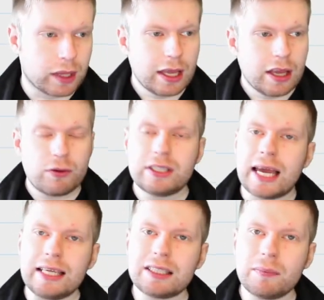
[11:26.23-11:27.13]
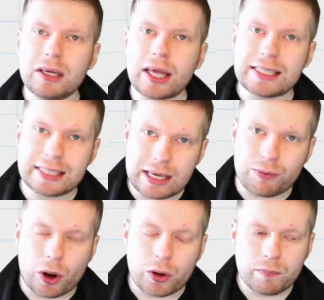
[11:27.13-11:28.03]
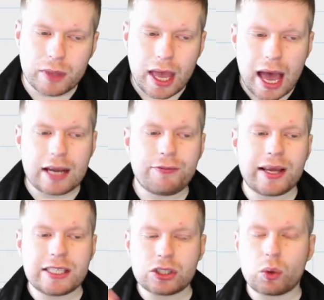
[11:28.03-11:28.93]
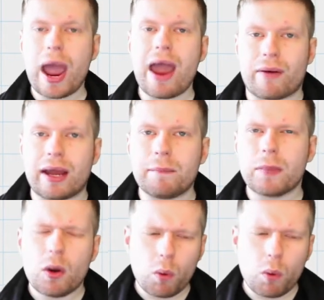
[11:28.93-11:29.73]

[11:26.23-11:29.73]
If we take something like 0, and if I square it,